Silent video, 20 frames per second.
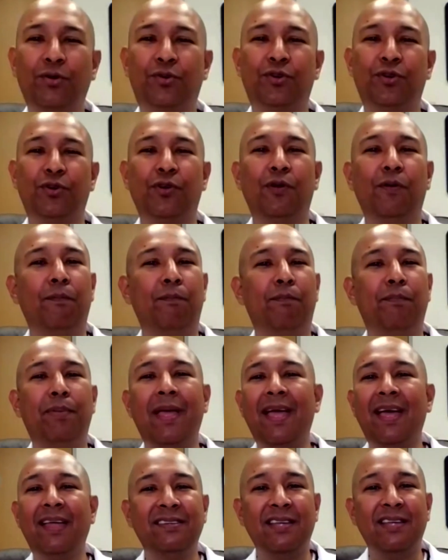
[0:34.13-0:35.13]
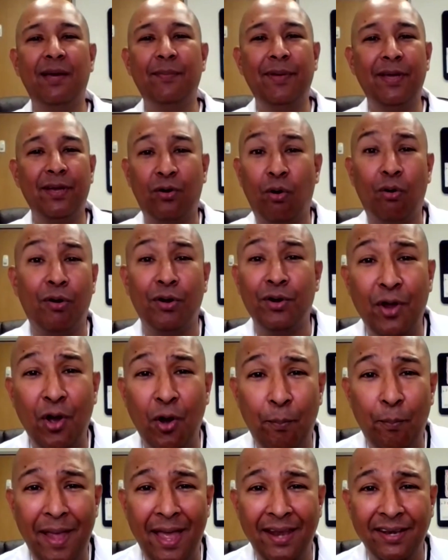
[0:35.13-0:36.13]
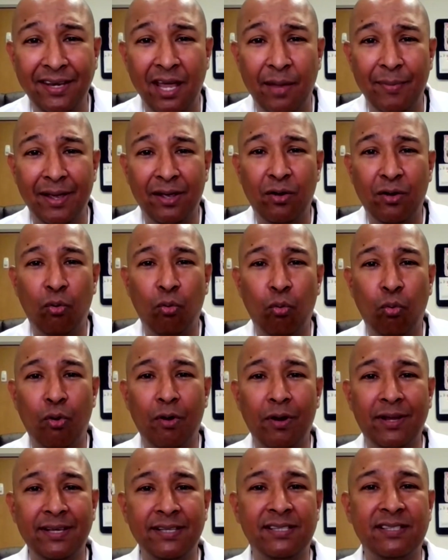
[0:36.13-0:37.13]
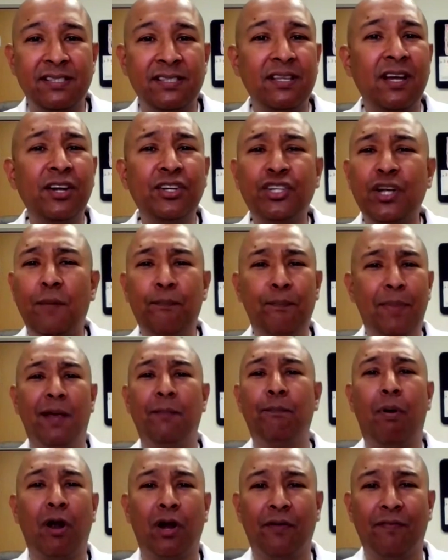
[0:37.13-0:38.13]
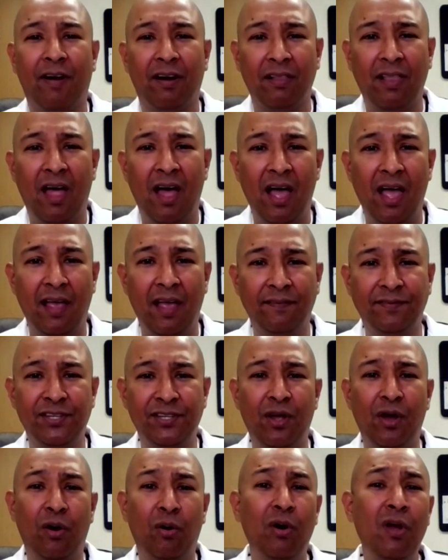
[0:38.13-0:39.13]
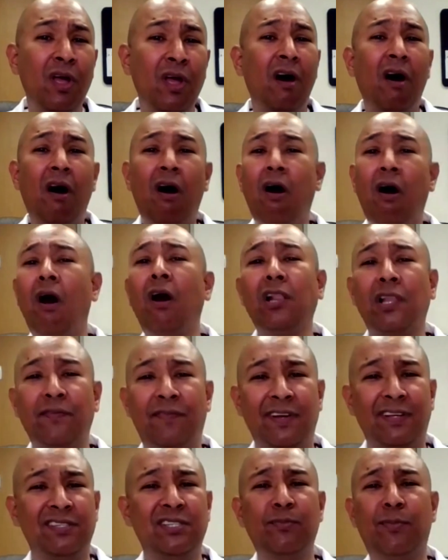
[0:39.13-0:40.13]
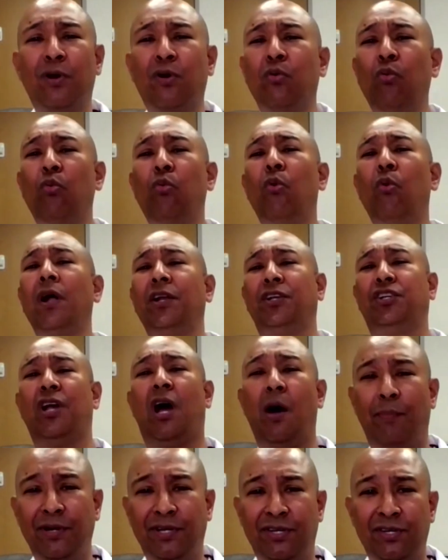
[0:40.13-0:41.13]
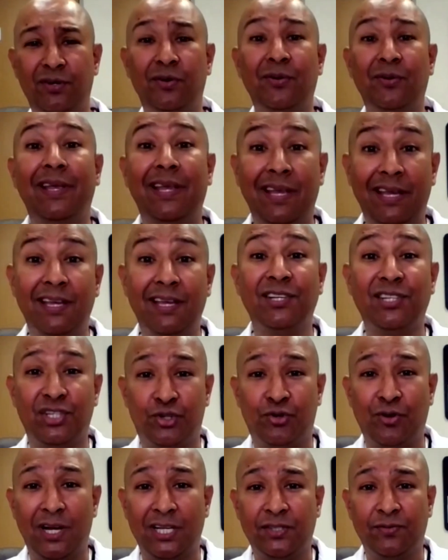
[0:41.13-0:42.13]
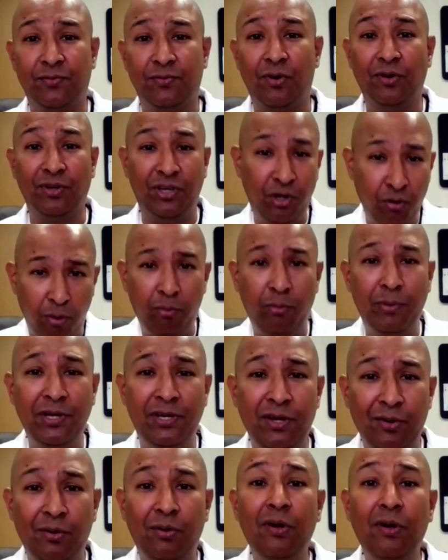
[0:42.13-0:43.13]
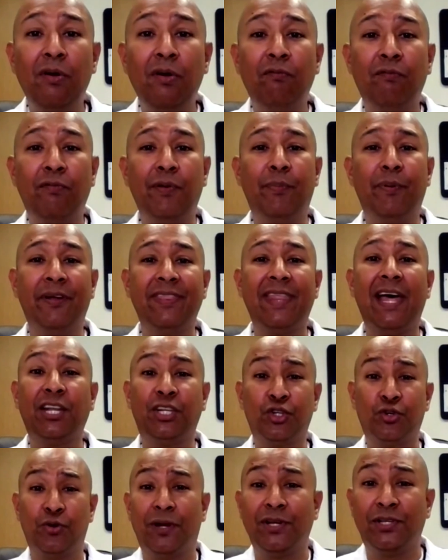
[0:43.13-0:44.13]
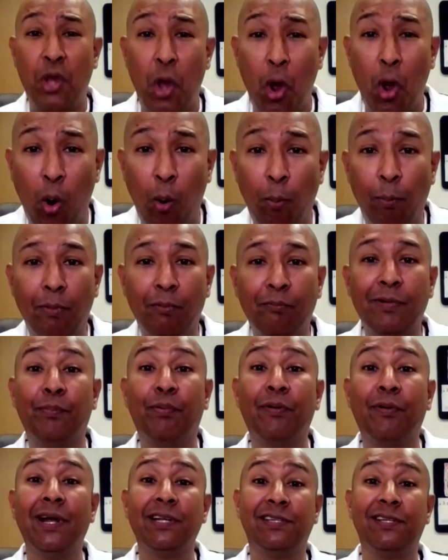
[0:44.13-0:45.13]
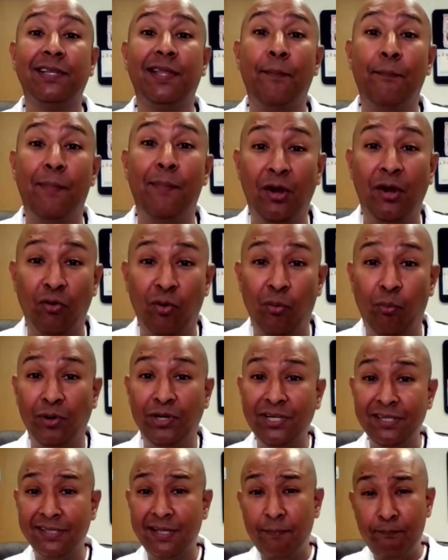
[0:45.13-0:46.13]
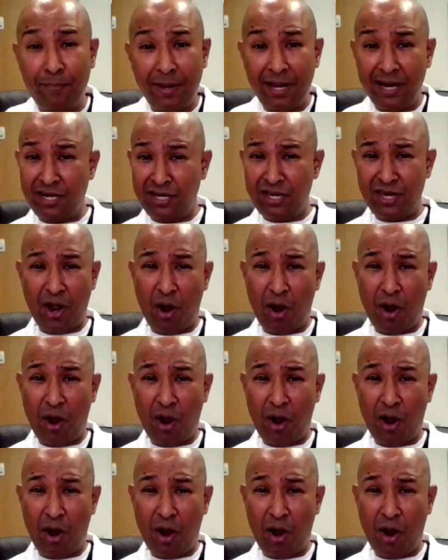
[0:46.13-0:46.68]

know, Drew, pandemic or no pandemic, work is such a big part of our lives. You know, all of us, no matter what job we do, is stressful. And you know what we do? We bring that stress home. We bring it to the bedroom, which is a big